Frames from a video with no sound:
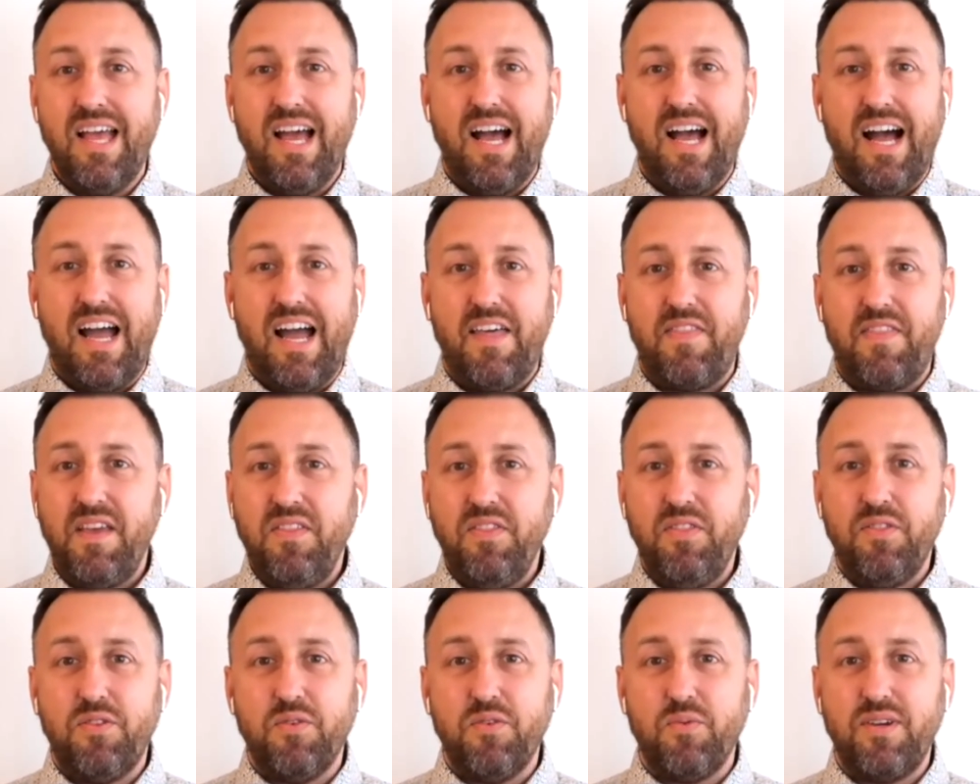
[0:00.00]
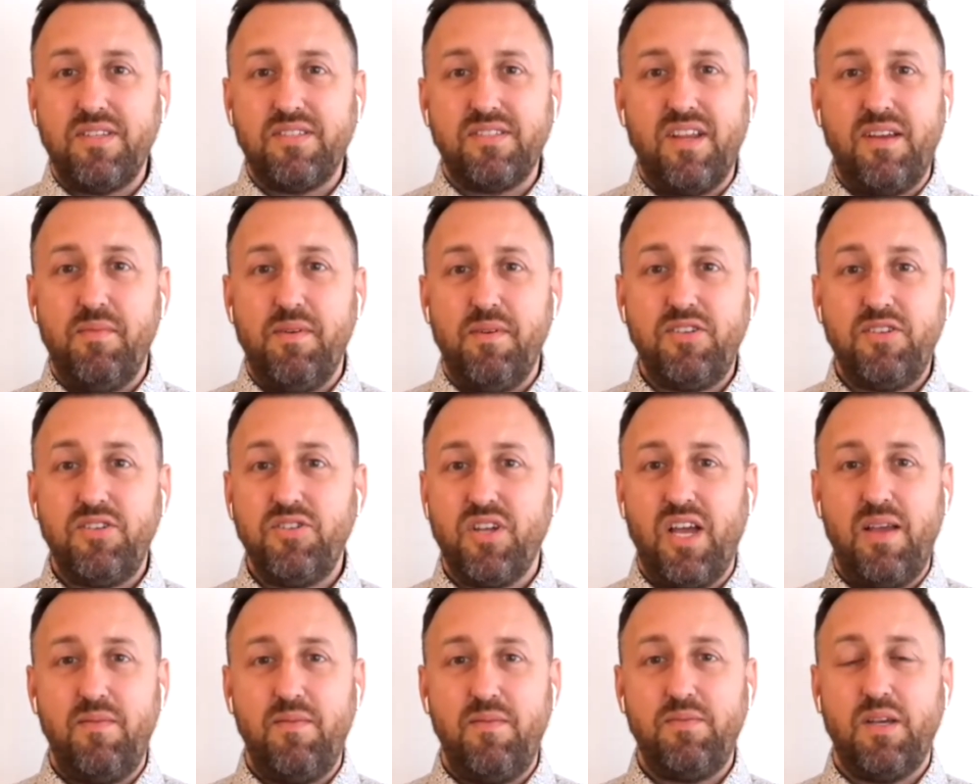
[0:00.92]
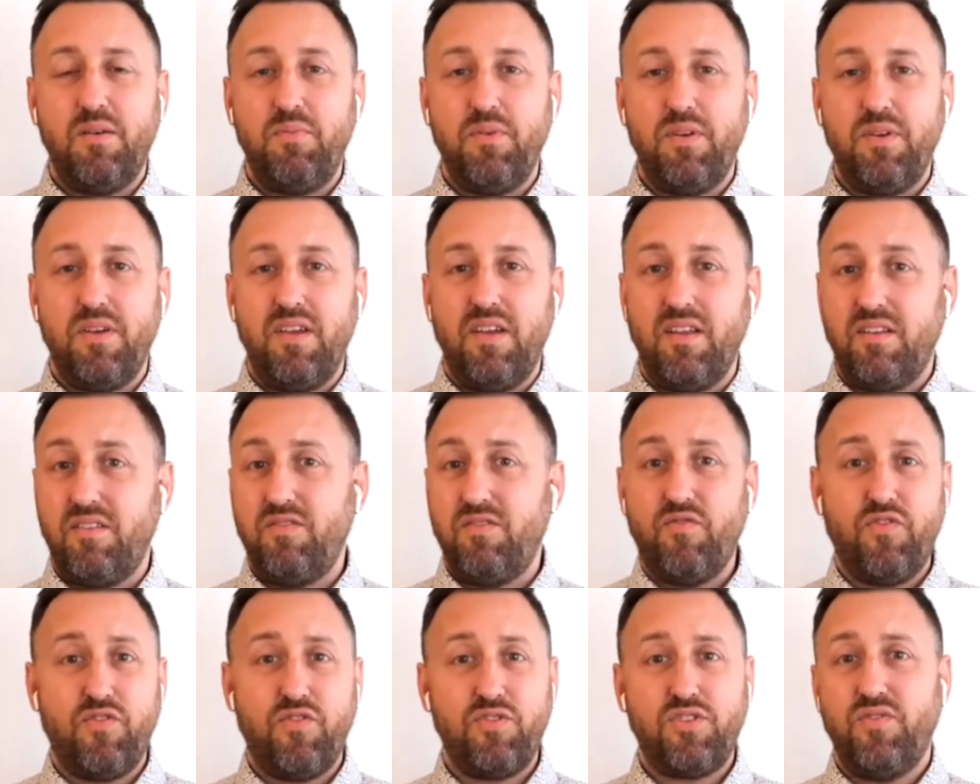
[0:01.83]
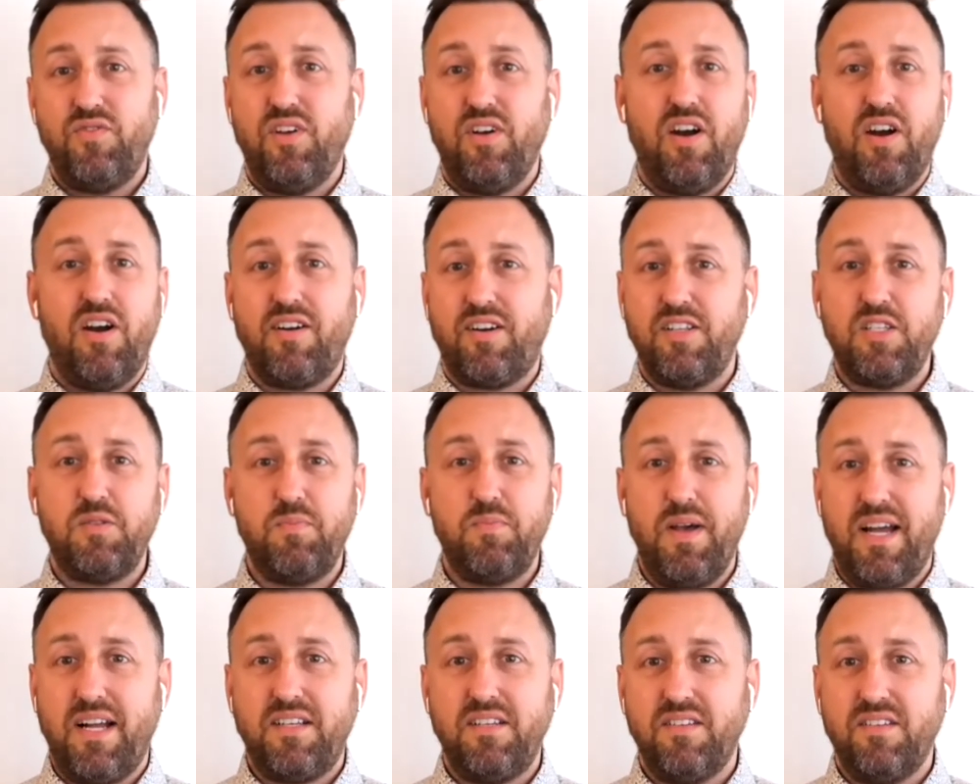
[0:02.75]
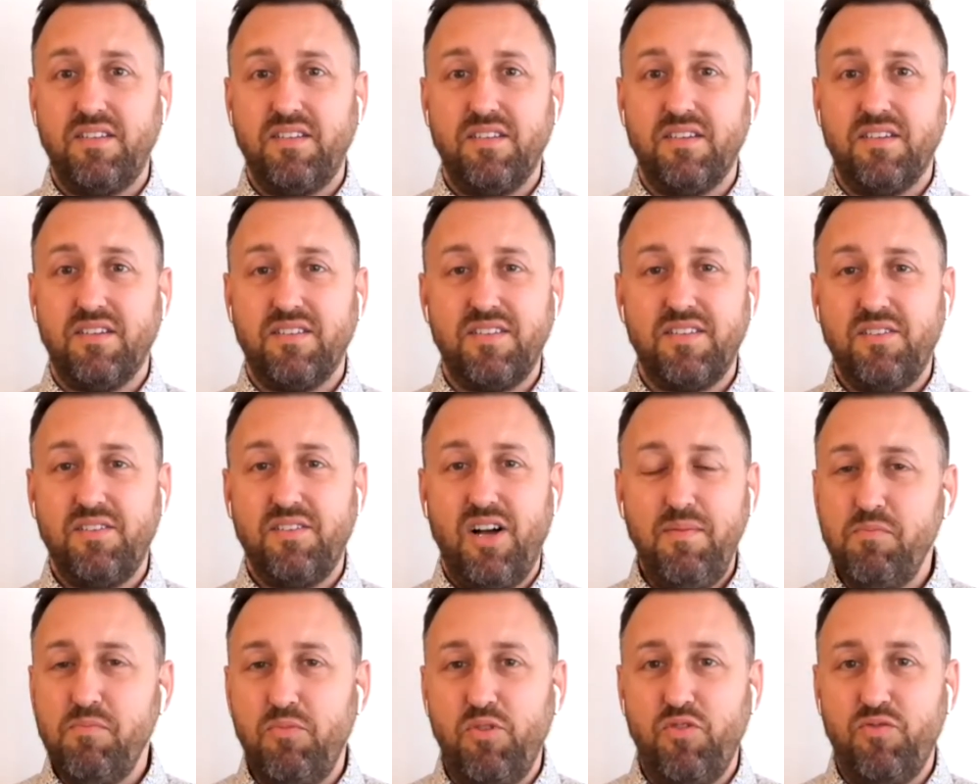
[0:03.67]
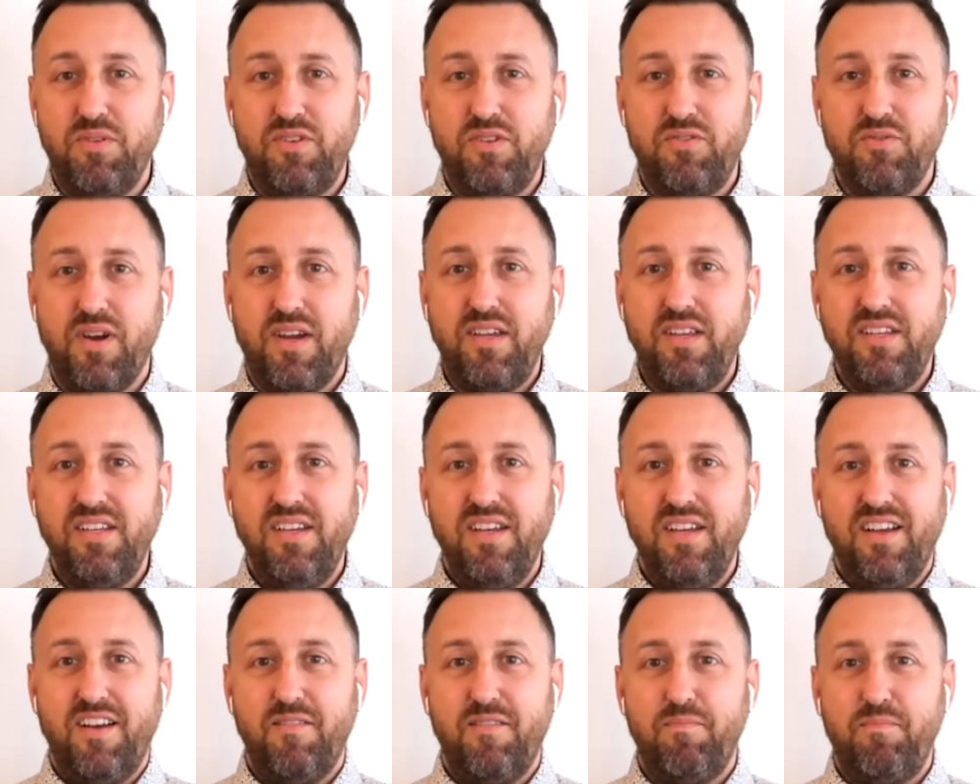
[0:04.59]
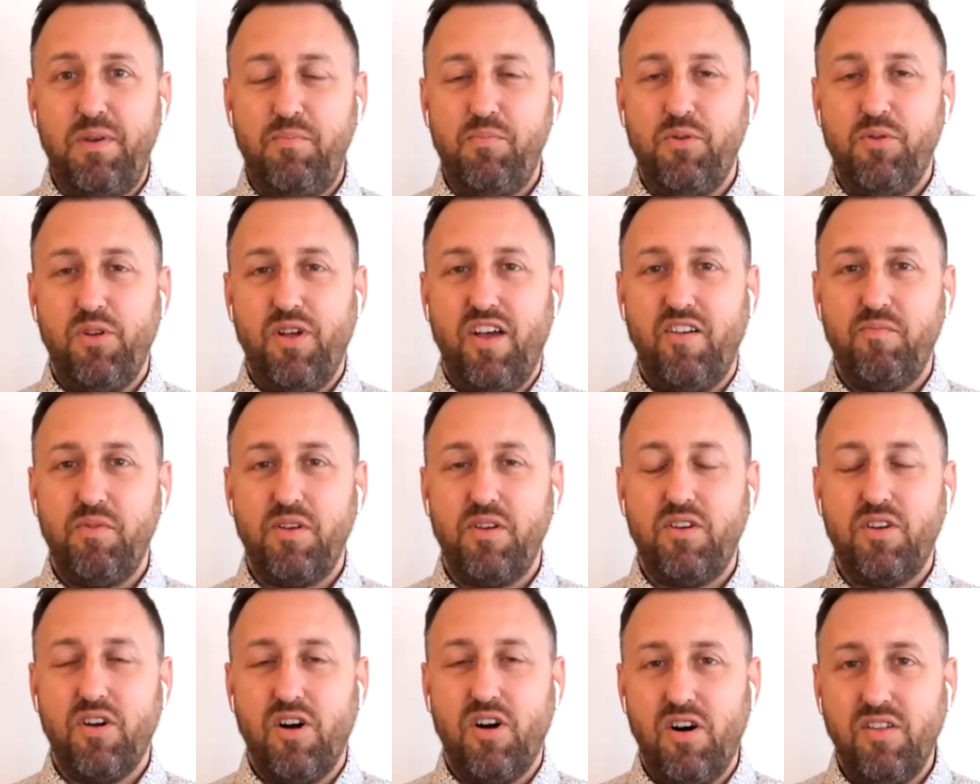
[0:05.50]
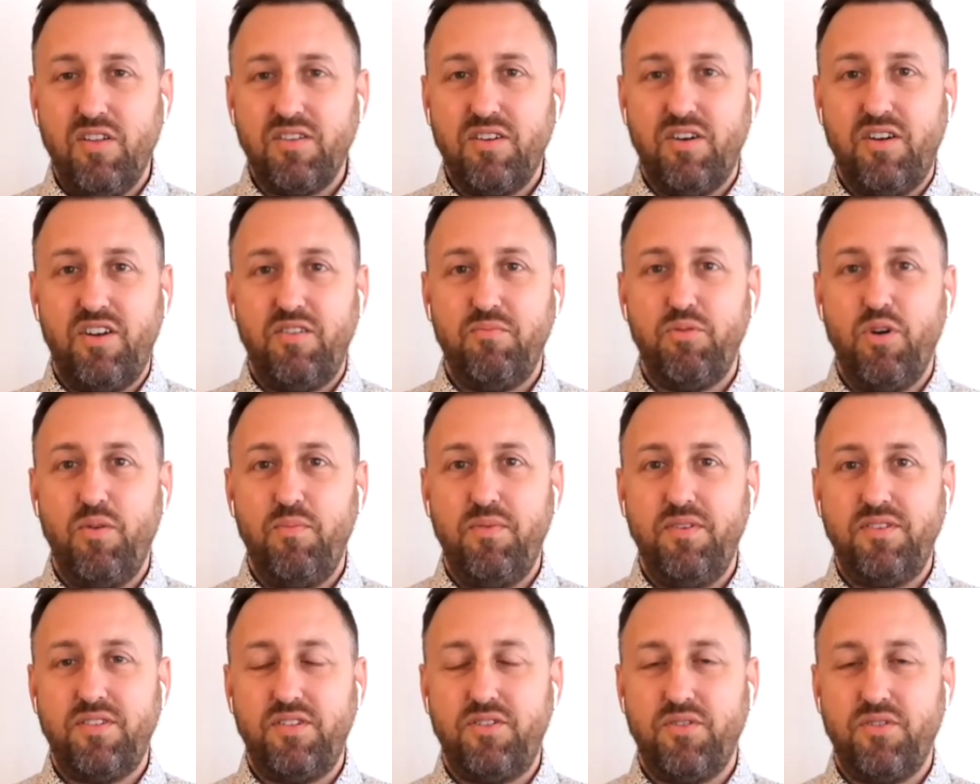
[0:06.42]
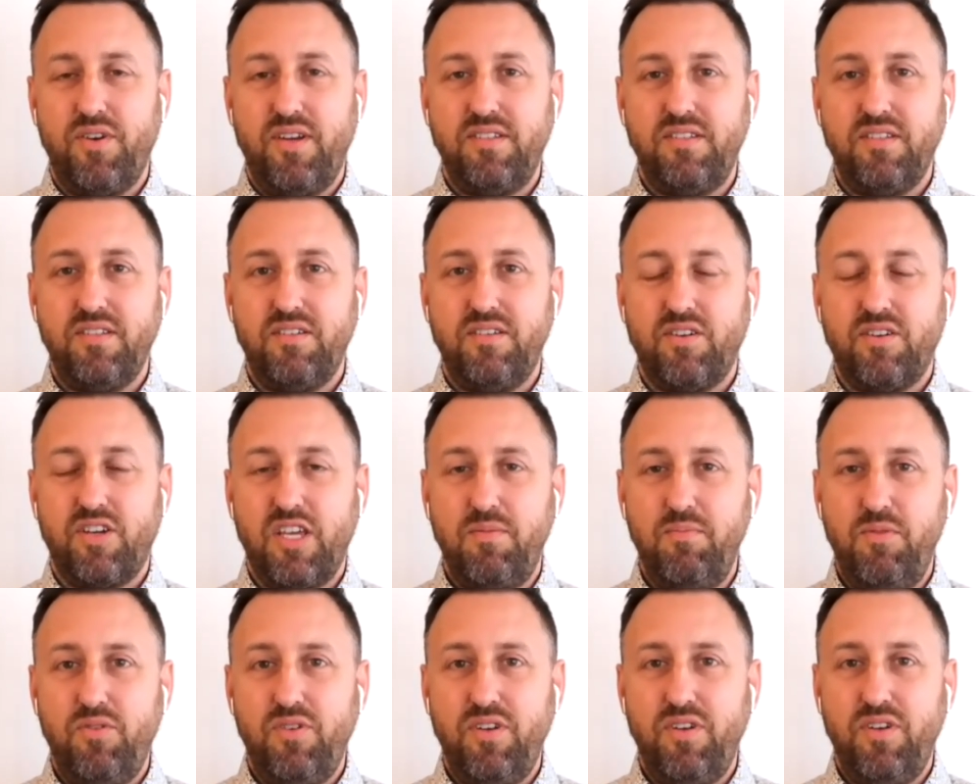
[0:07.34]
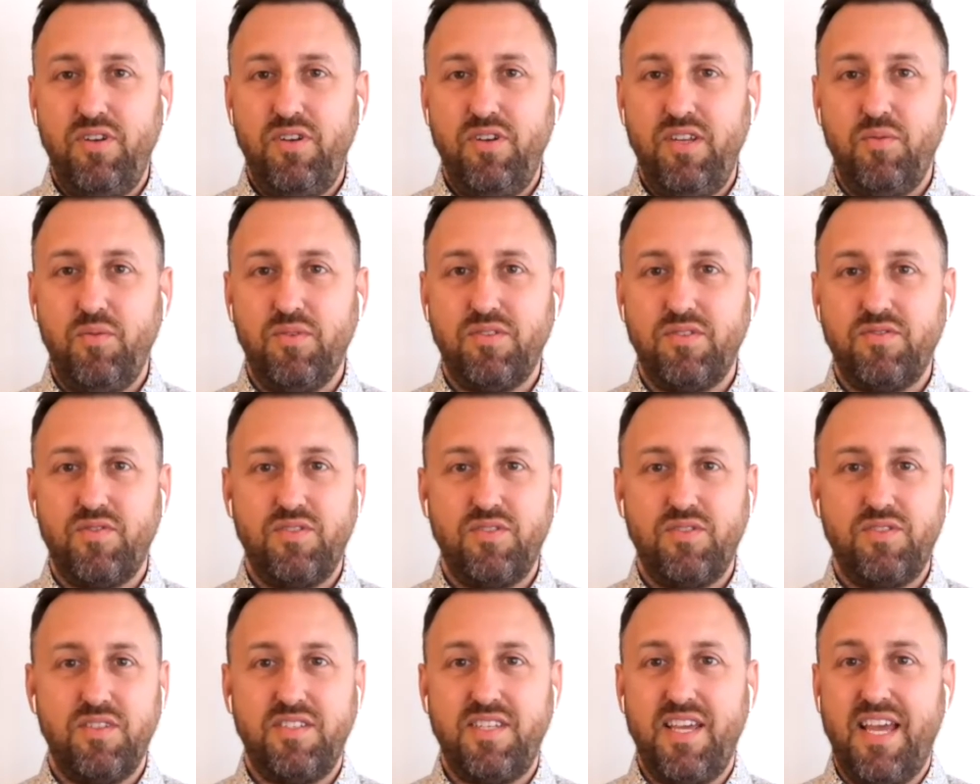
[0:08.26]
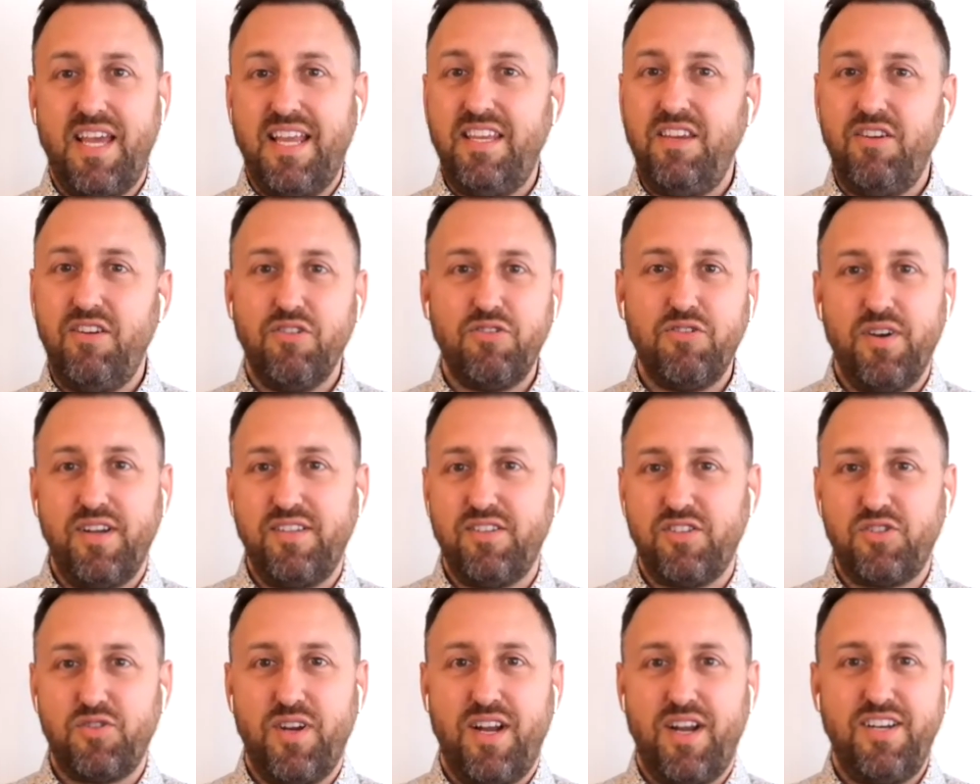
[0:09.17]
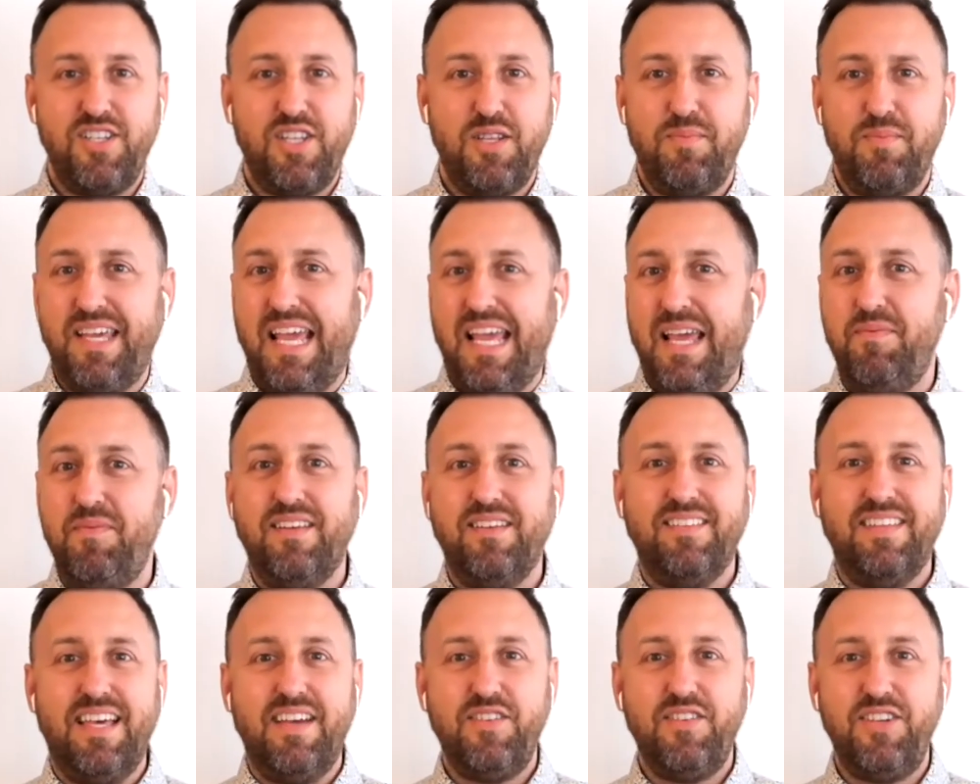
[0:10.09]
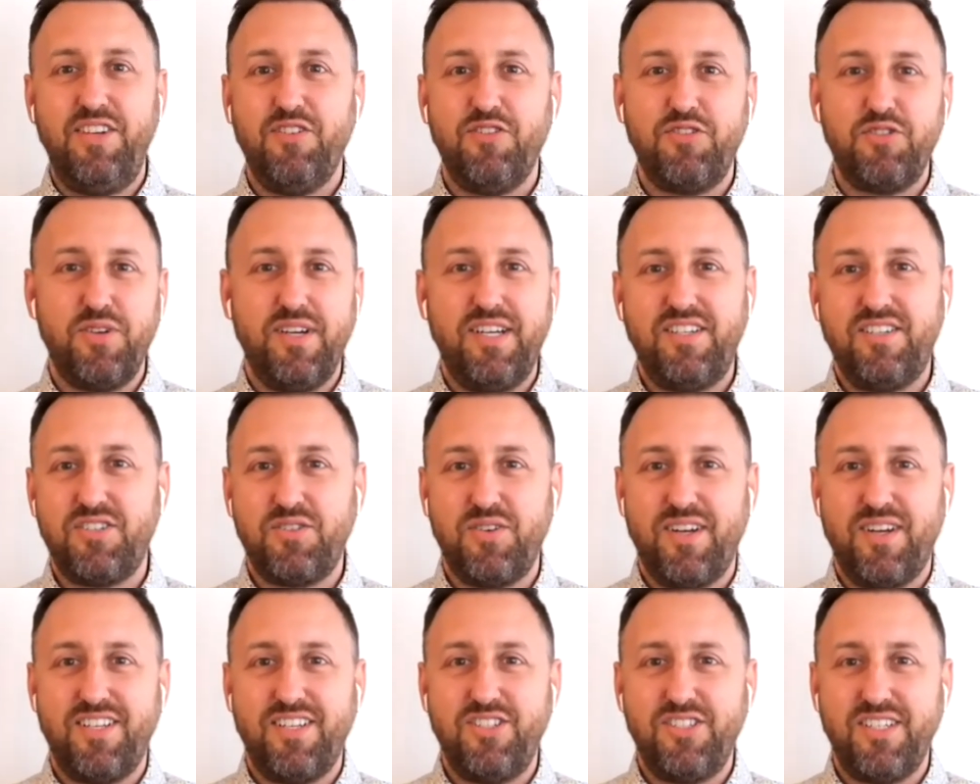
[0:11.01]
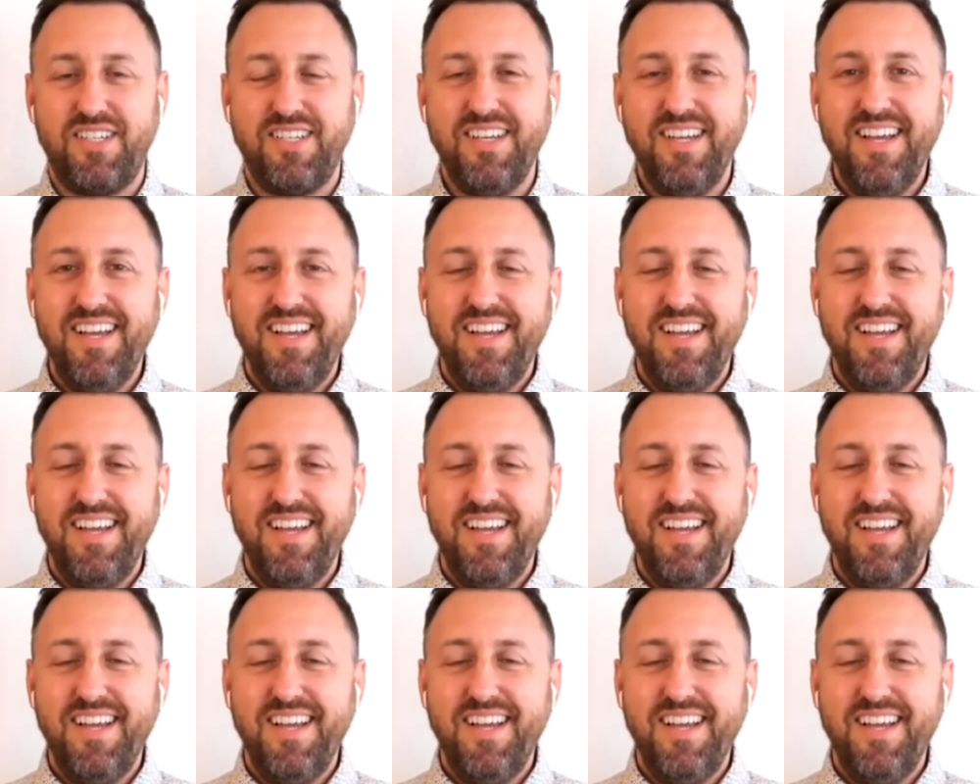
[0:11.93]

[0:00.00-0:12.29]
I think the reason I mentioned Time's Up, it first of all harkens back to the, the climate movement, right? Uh, people have been calling on improvements to transit in our community. It was first the 10 year transit strategy, then became the 11 year transit strategy.